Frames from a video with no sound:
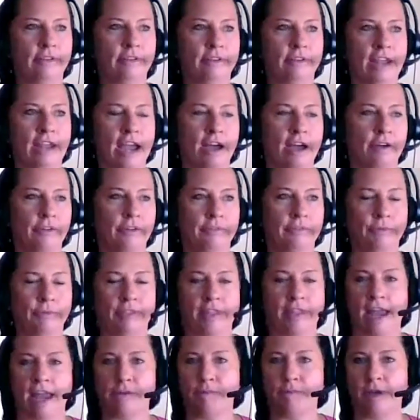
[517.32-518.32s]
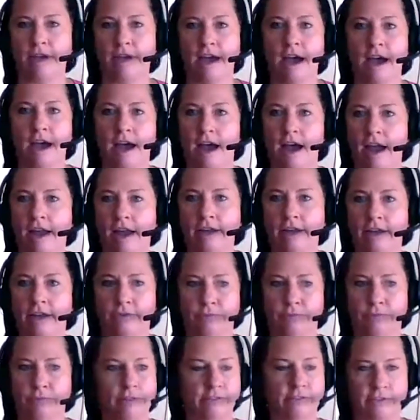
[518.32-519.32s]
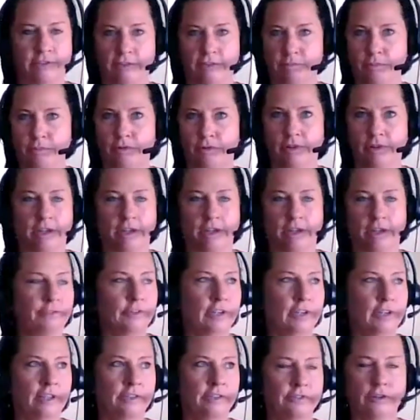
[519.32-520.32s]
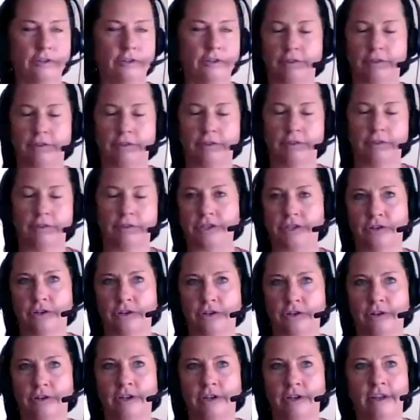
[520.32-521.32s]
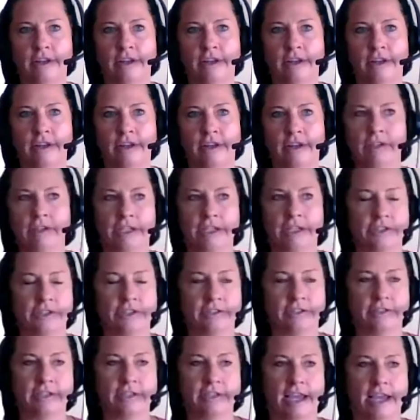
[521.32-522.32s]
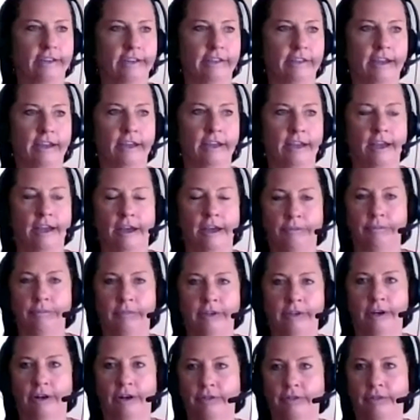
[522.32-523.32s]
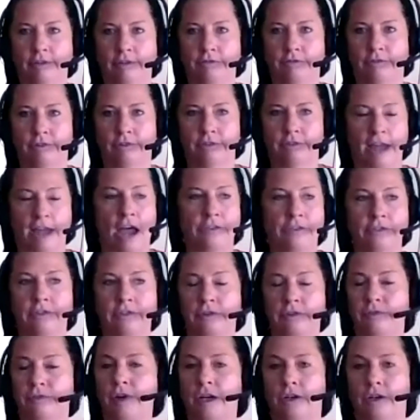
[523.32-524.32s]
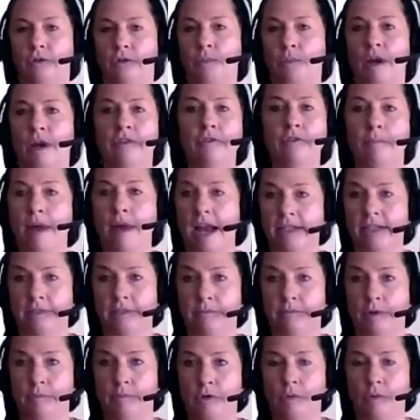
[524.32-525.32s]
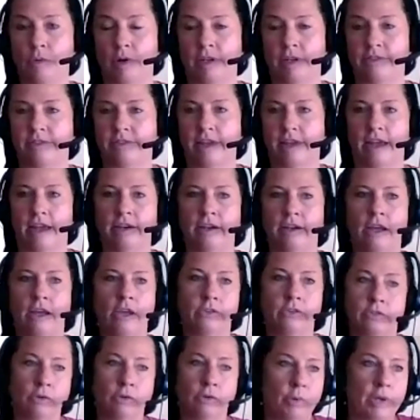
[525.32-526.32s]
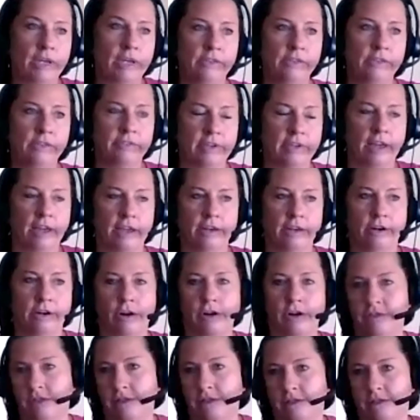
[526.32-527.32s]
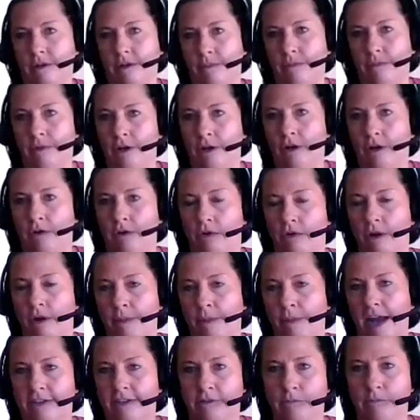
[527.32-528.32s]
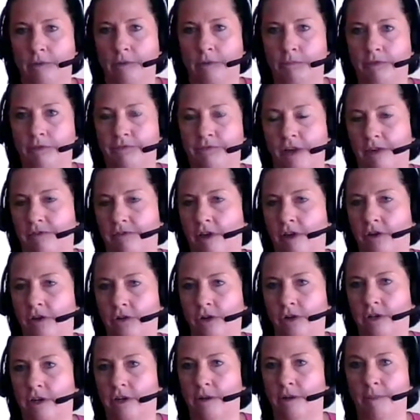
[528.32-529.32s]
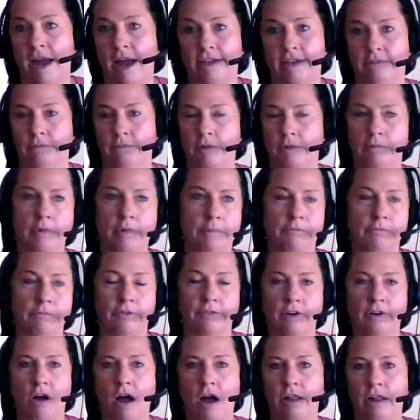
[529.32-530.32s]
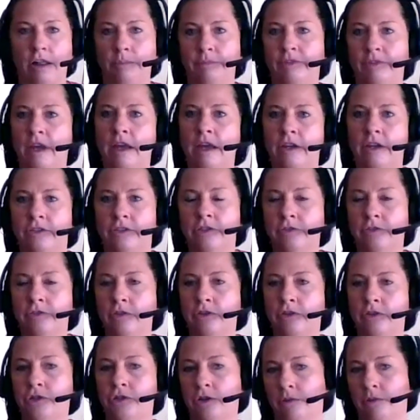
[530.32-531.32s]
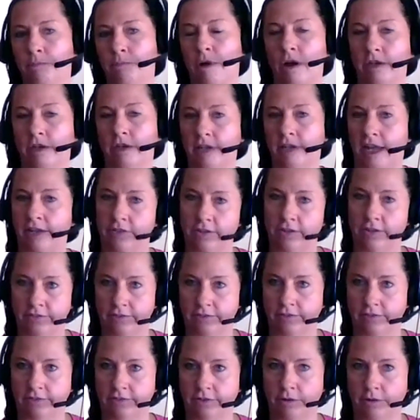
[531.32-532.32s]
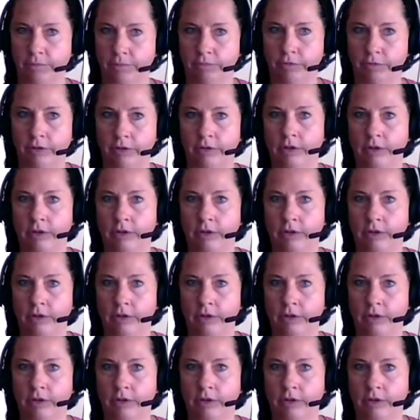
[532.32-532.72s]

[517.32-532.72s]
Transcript: Now with API, as well as this bulk insert feature, you can literally just take, thousands of record, whatever maximum you want to set. So we can set in our system, a maximum of 500 and a maximum number of columns, just so that you don't bog down the system